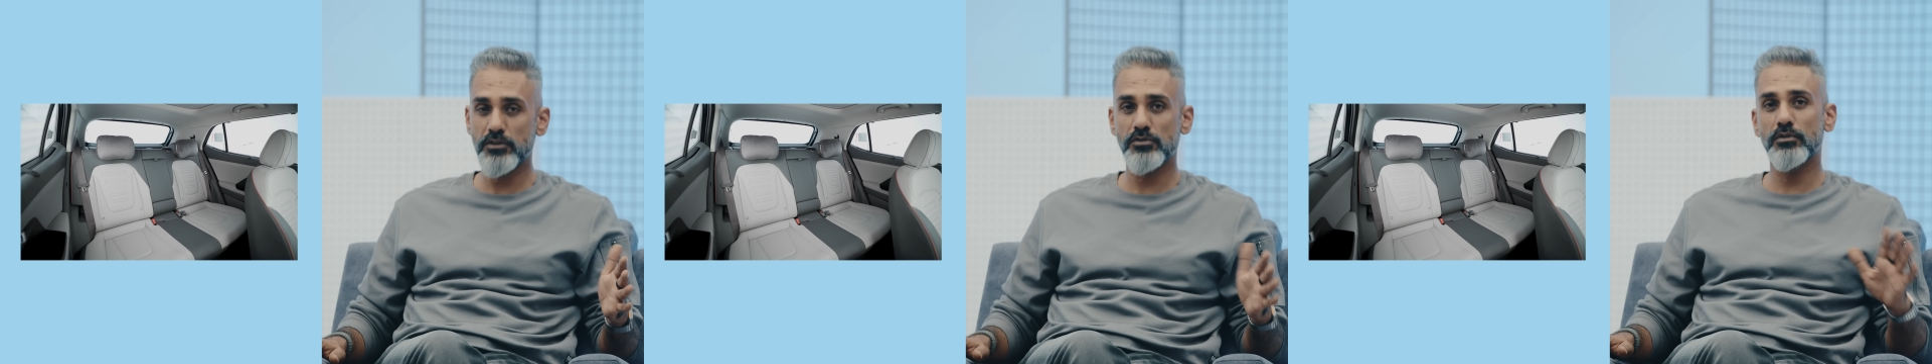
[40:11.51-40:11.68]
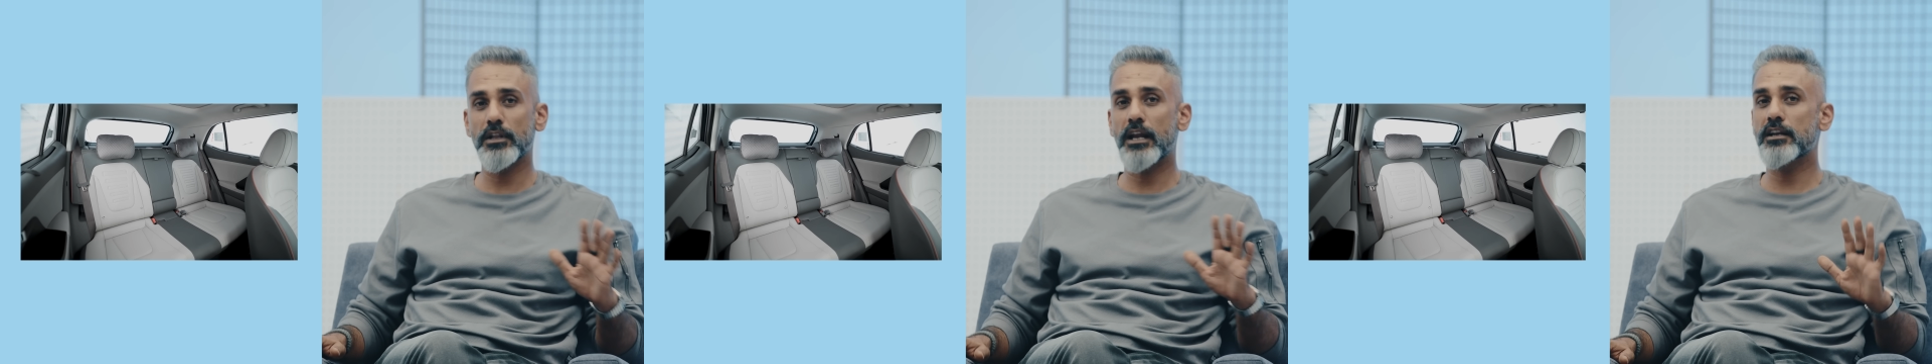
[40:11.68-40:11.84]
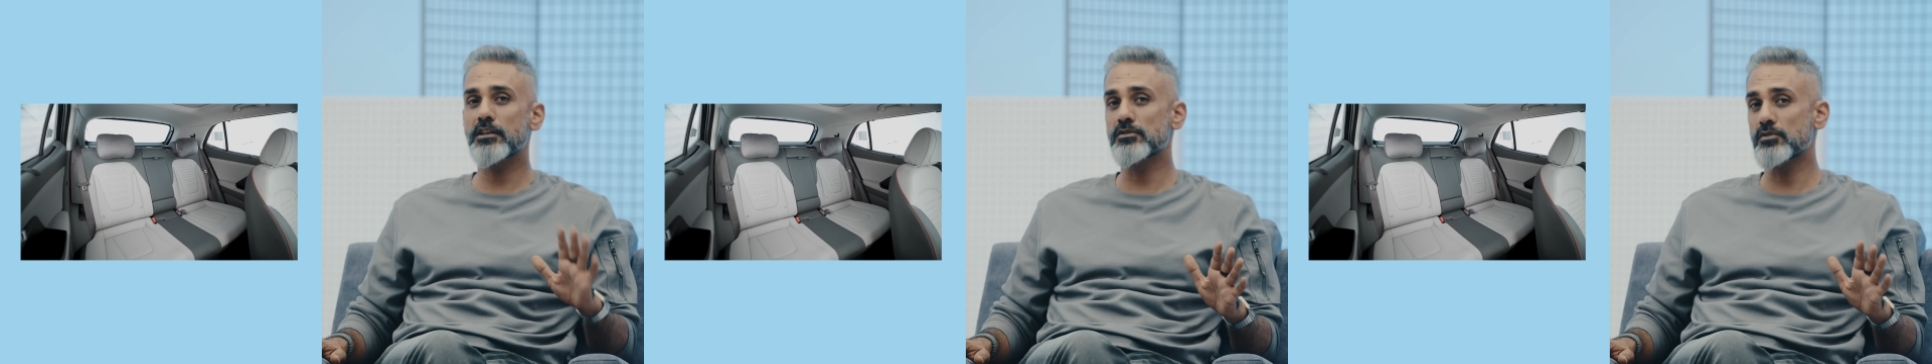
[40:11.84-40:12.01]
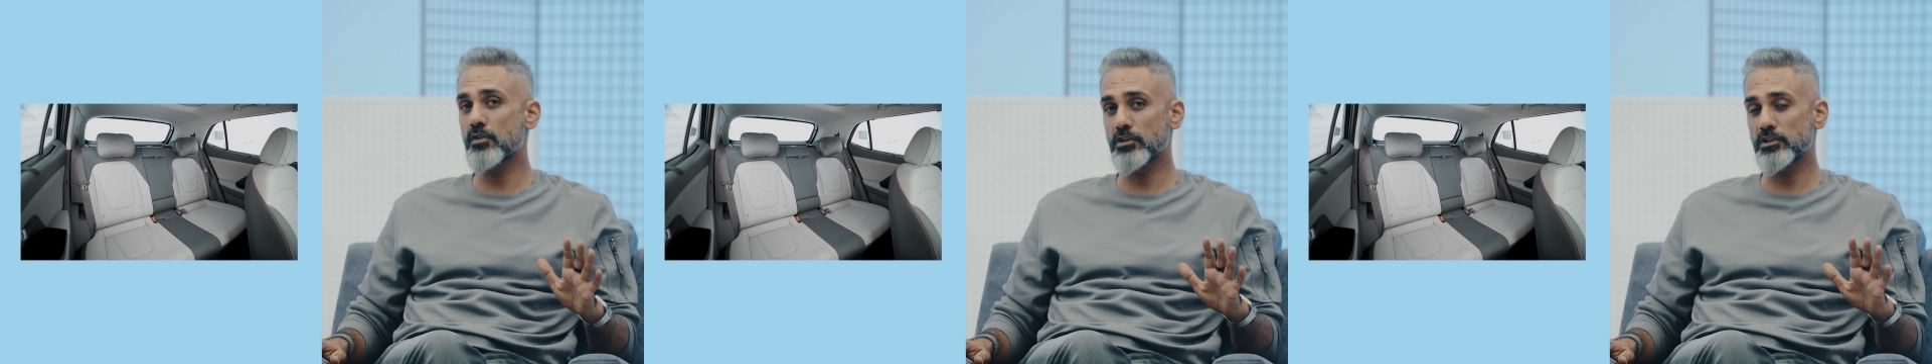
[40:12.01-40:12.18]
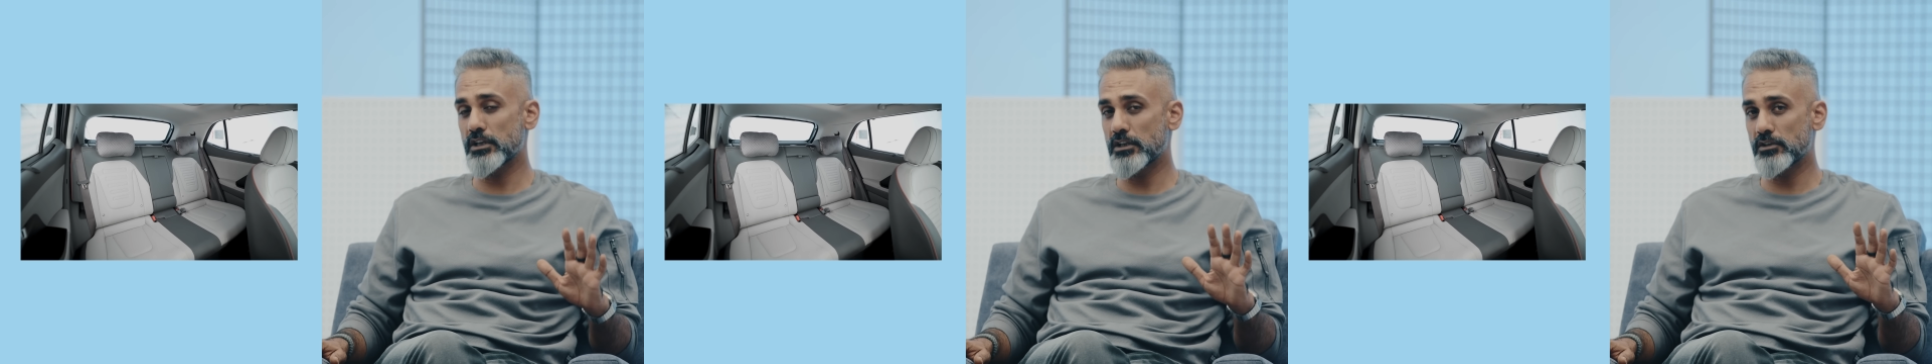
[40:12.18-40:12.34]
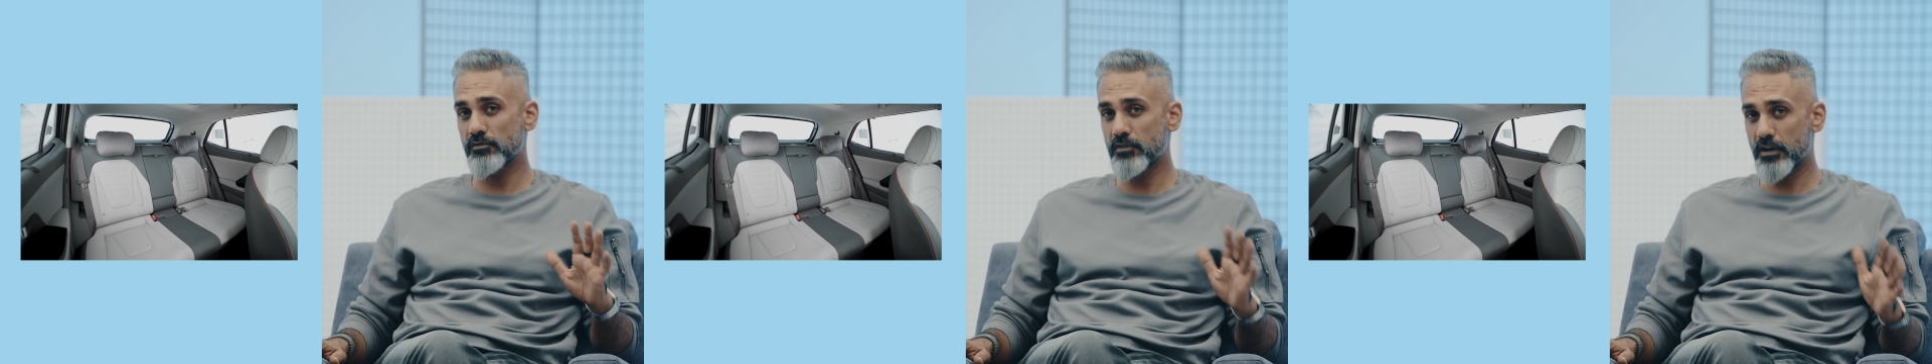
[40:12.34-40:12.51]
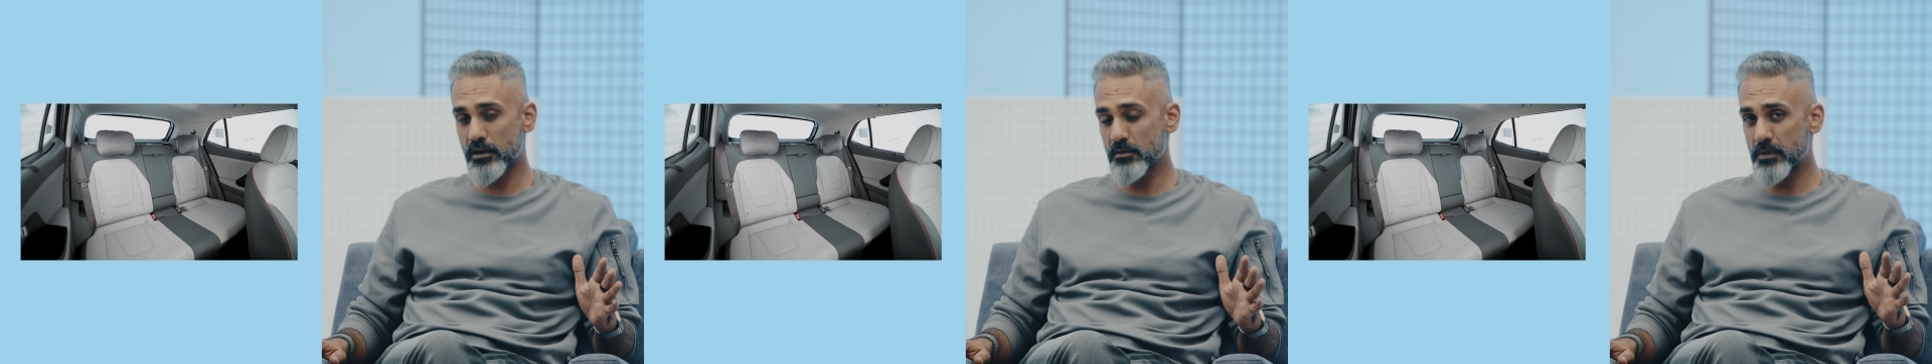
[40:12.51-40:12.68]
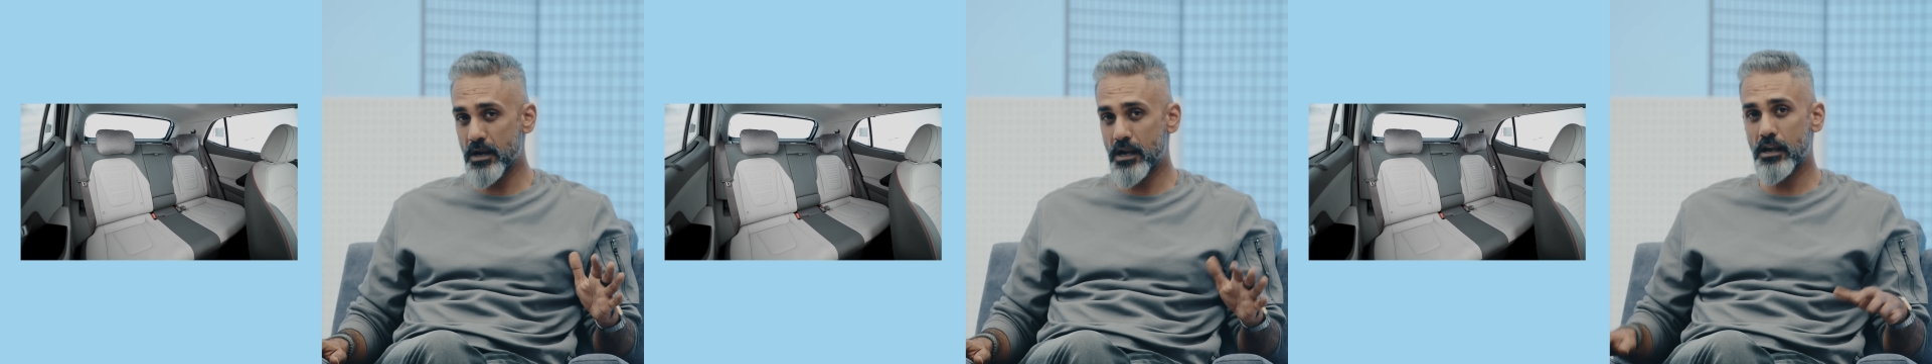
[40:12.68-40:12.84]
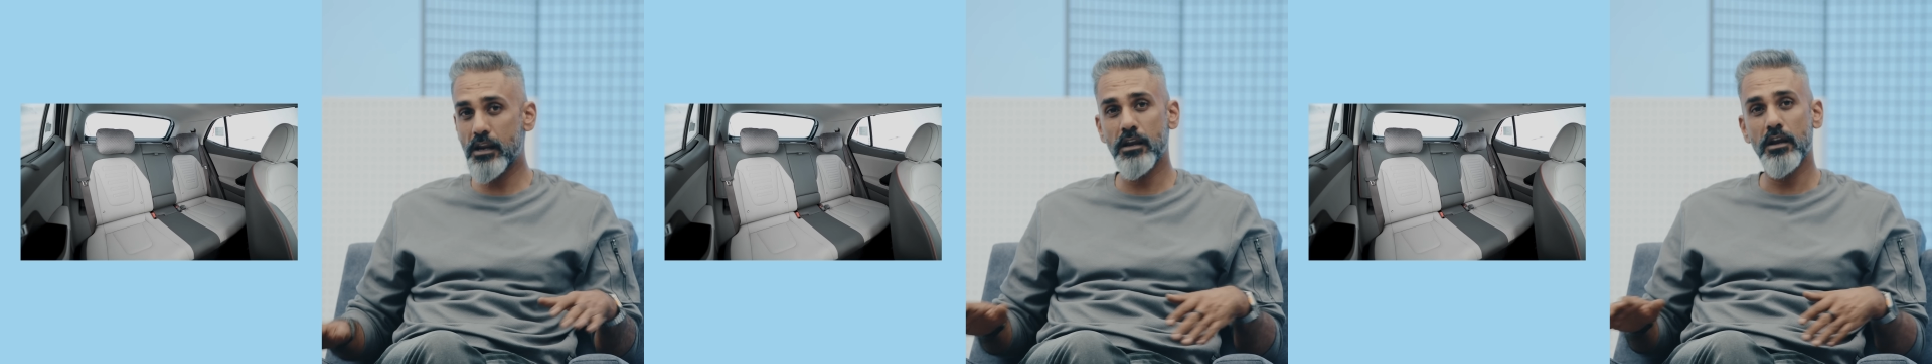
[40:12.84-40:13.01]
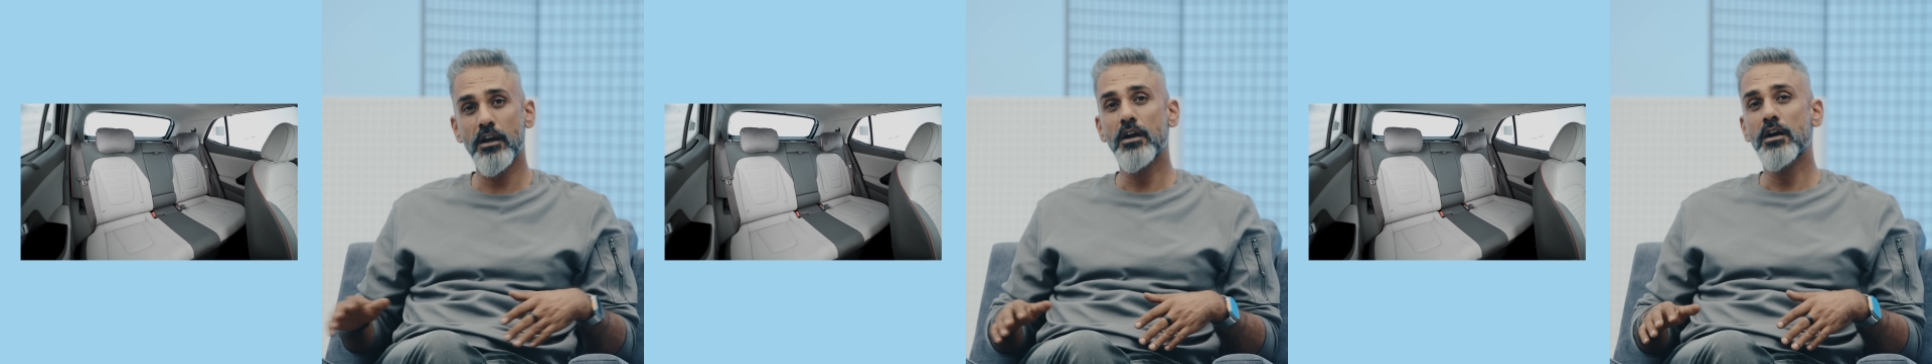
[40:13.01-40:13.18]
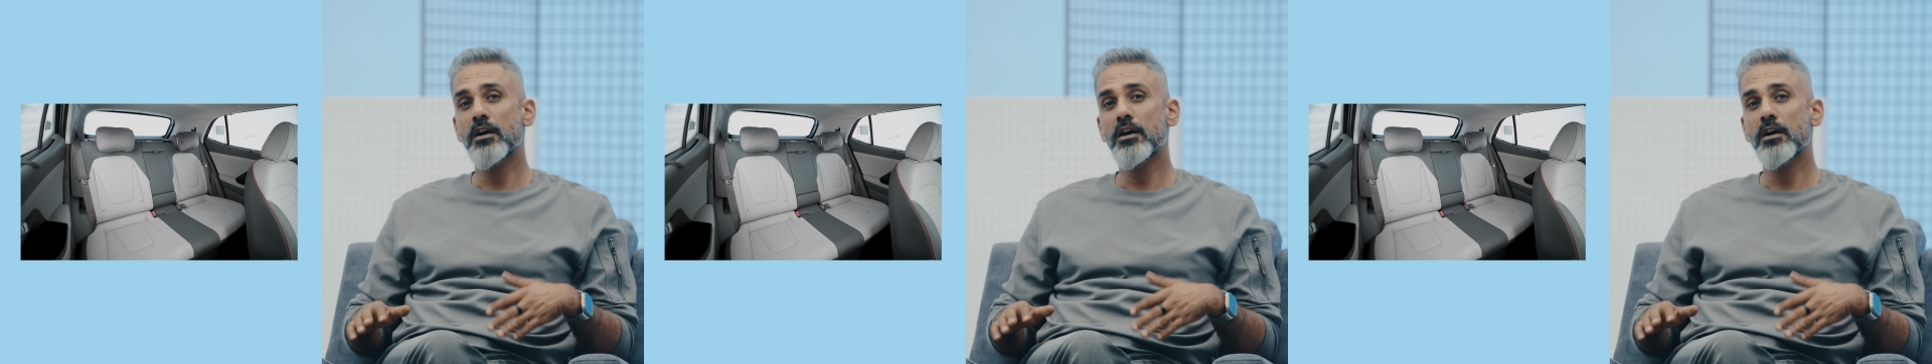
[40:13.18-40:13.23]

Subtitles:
So that has not changed fundamentally.